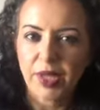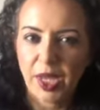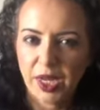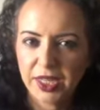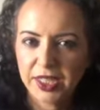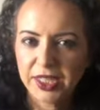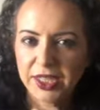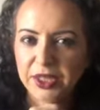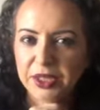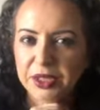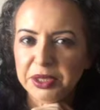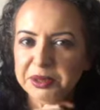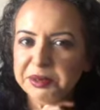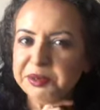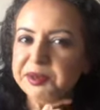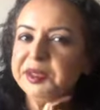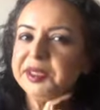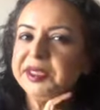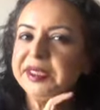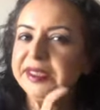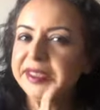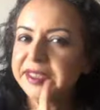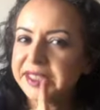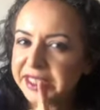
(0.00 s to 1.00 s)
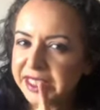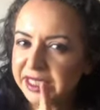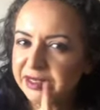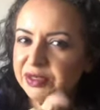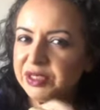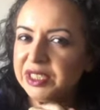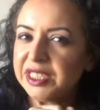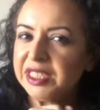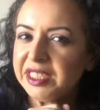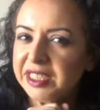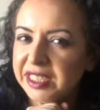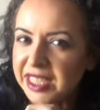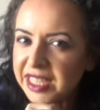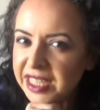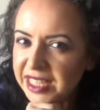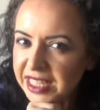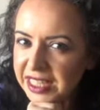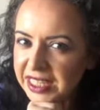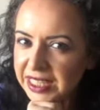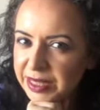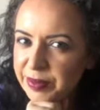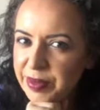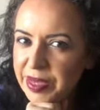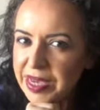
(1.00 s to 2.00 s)
You know, Jeffree Star
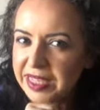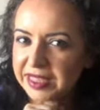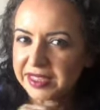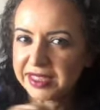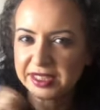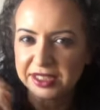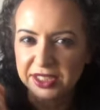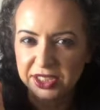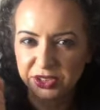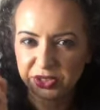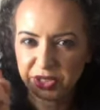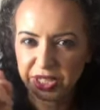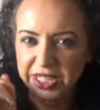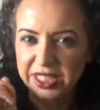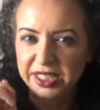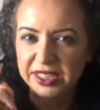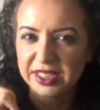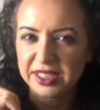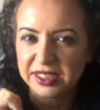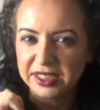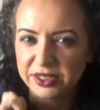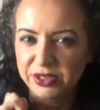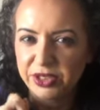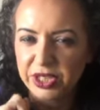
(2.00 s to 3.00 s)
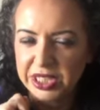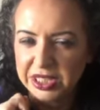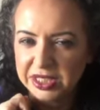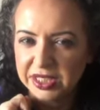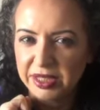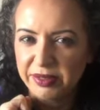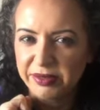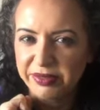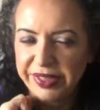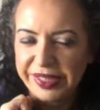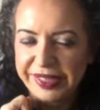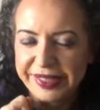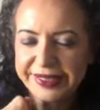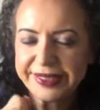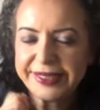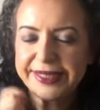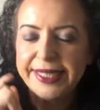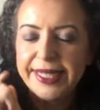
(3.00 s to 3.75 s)
lucky bag, does it ring? Does it ring something?